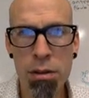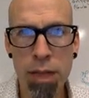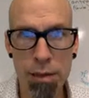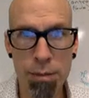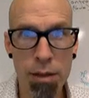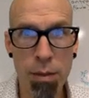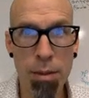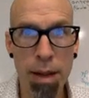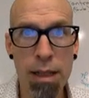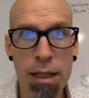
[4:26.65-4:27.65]
that's
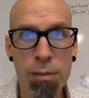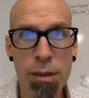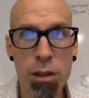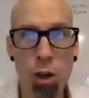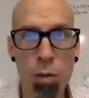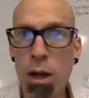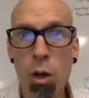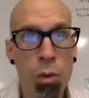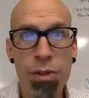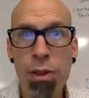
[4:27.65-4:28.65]
my slope,
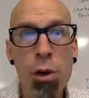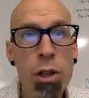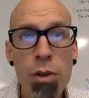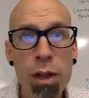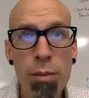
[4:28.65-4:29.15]
with no unit